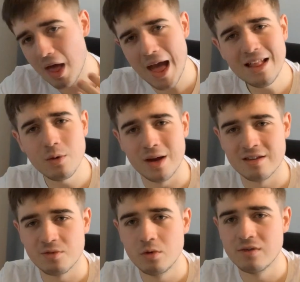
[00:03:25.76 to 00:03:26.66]
Anyways,
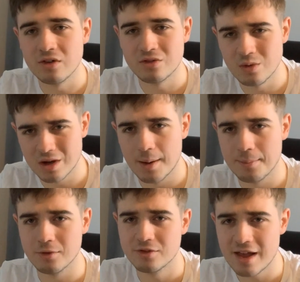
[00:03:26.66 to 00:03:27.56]
let's move on to a
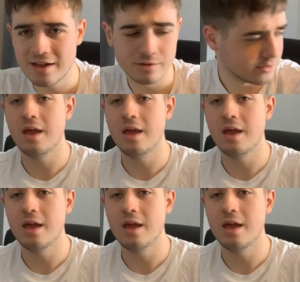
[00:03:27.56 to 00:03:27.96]
couple sales.